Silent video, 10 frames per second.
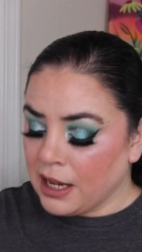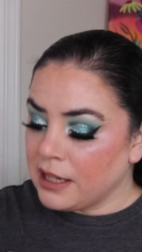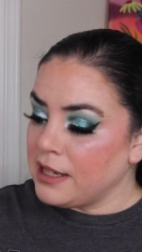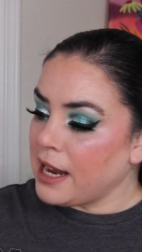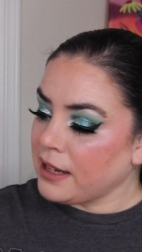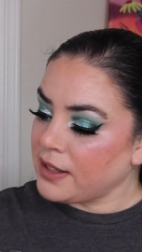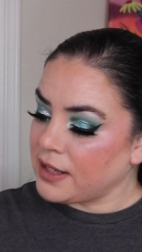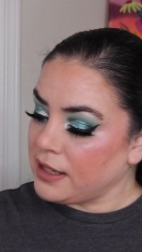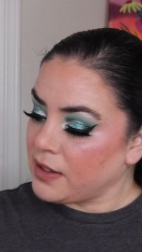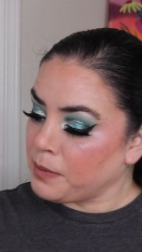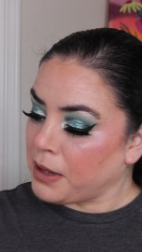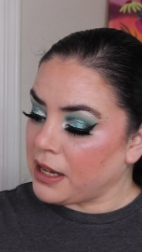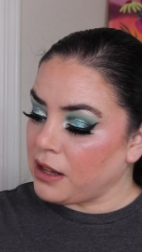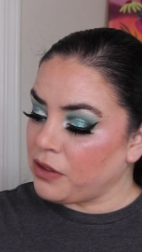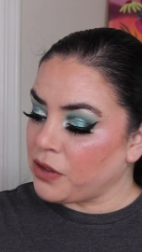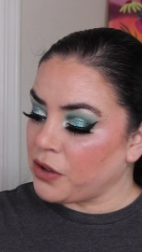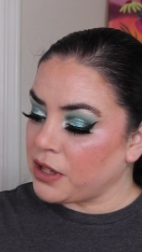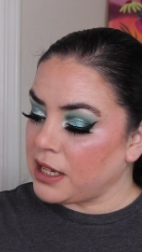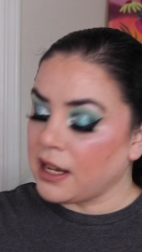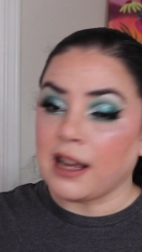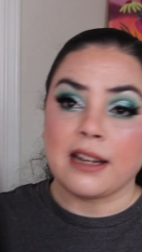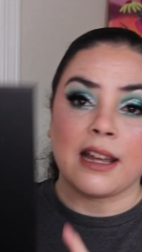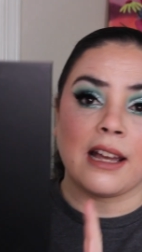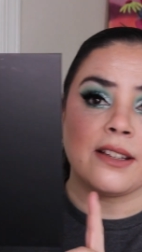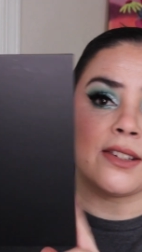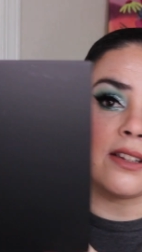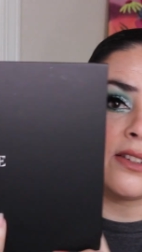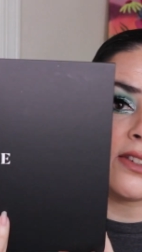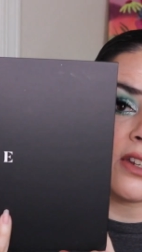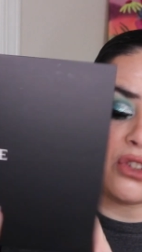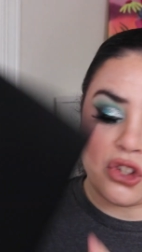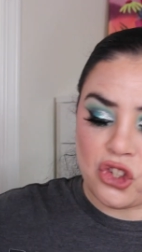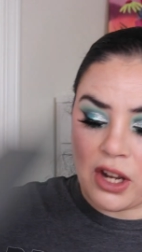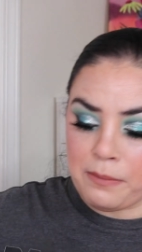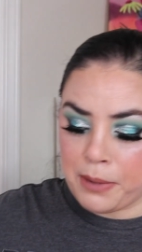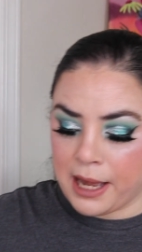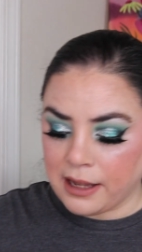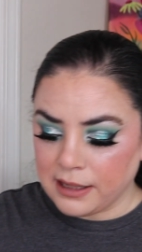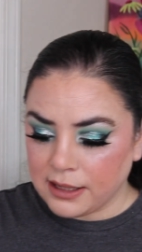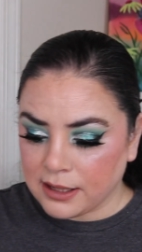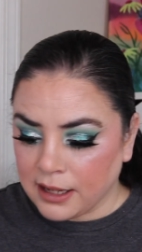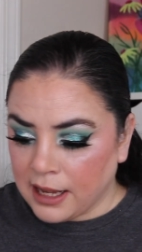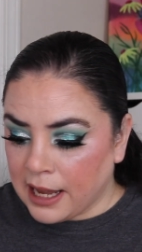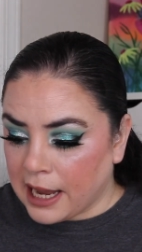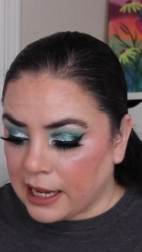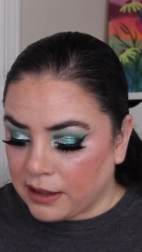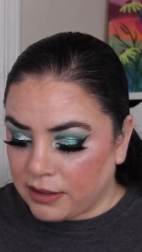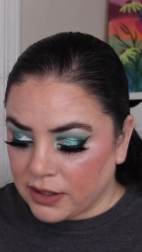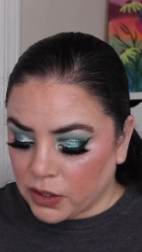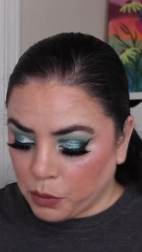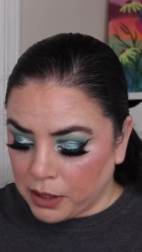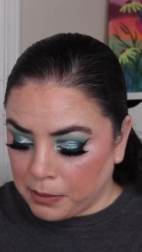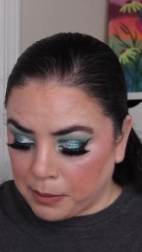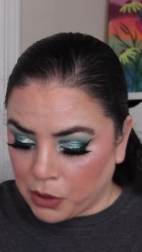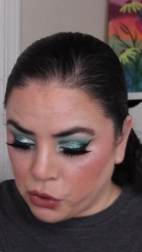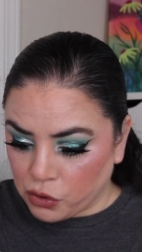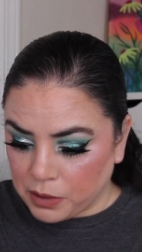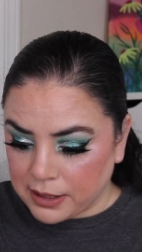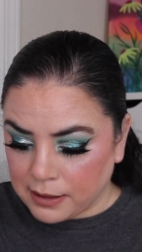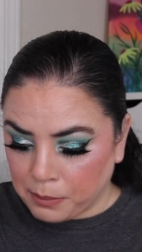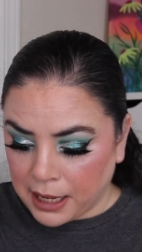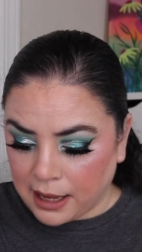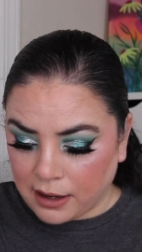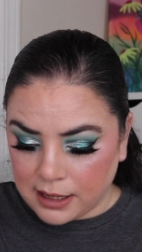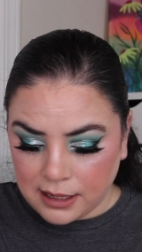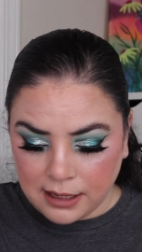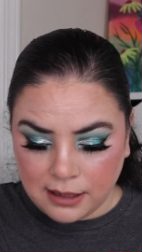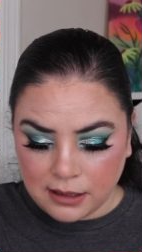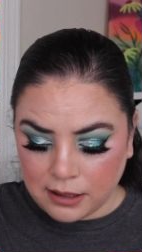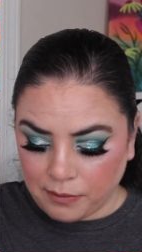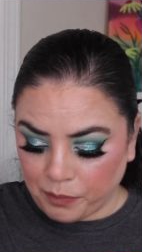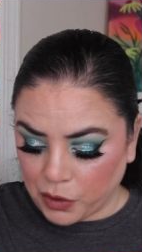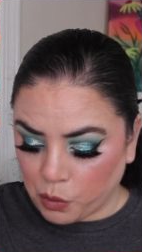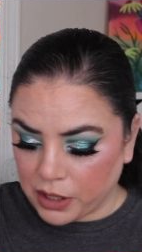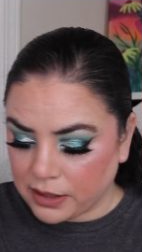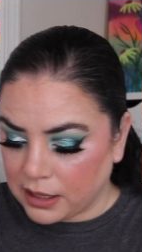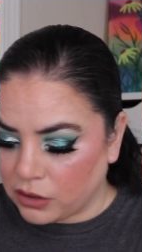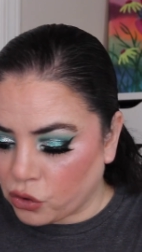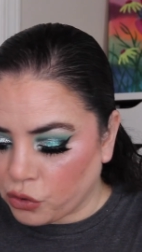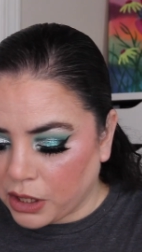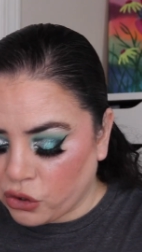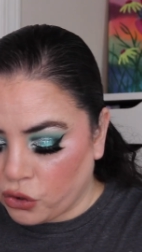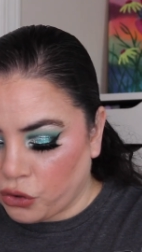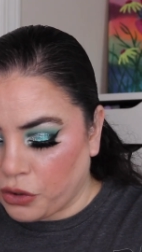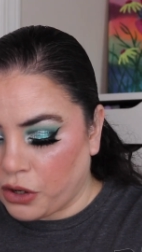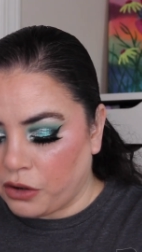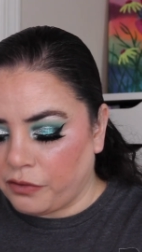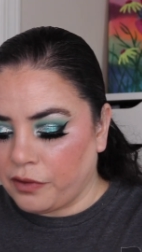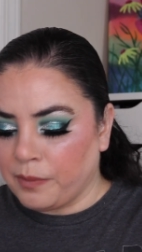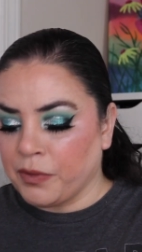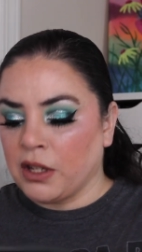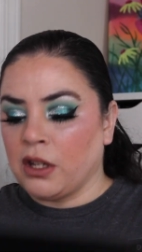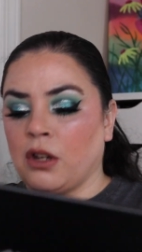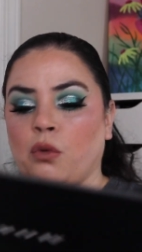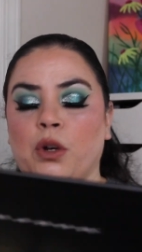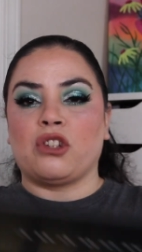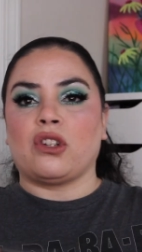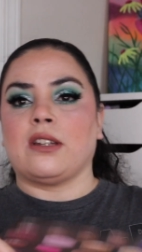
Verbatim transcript: Next is my thirty-nine S Such a Gem palette, and in this one my most recent pan I hit was in Treasure Trove, which